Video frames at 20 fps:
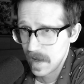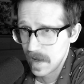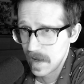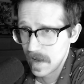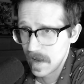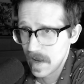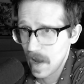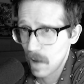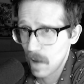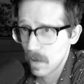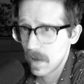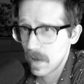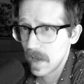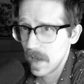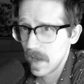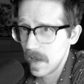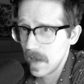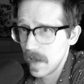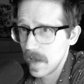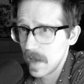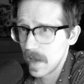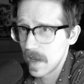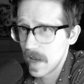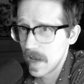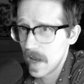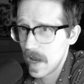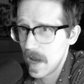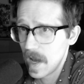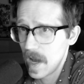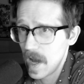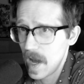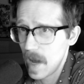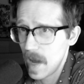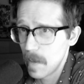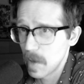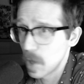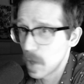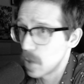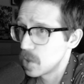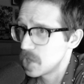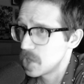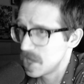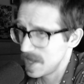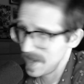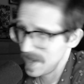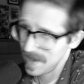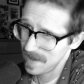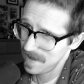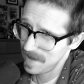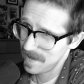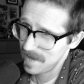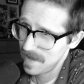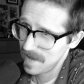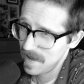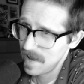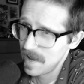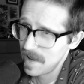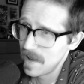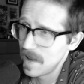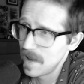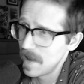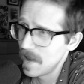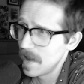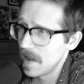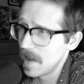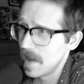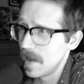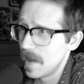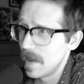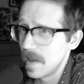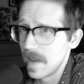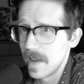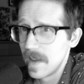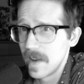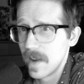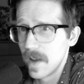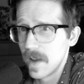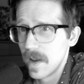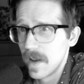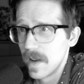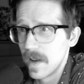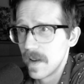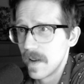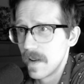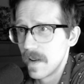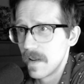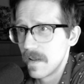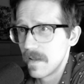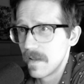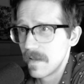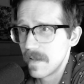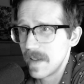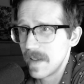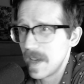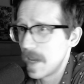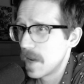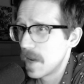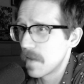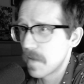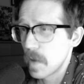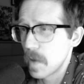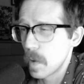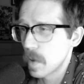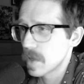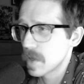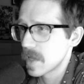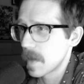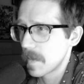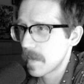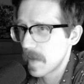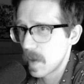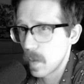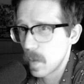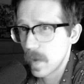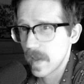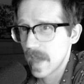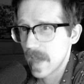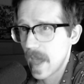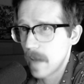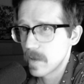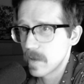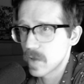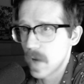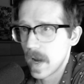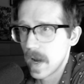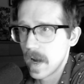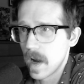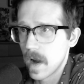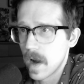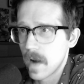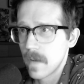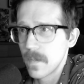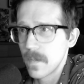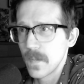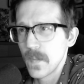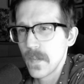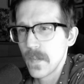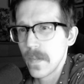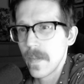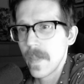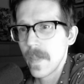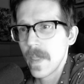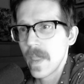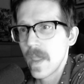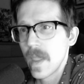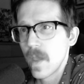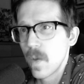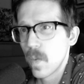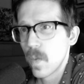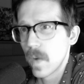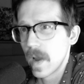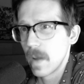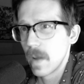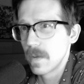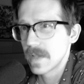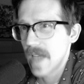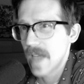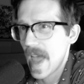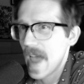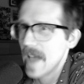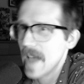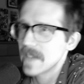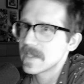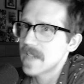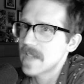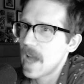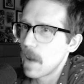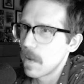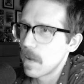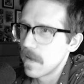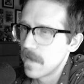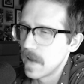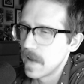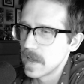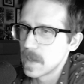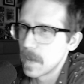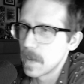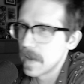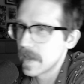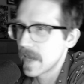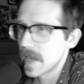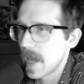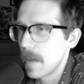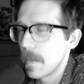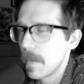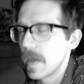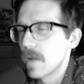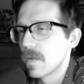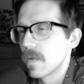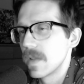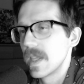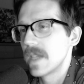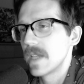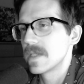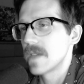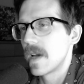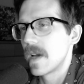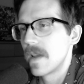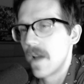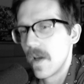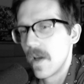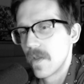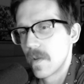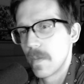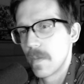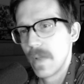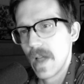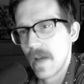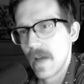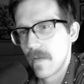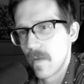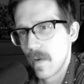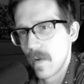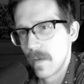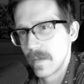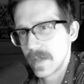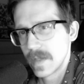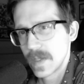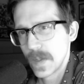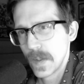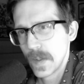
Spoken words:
Naoki Hamaguchi? In an interview or something with Games Radar, where he was asked how he felt about the game being released on other platforms.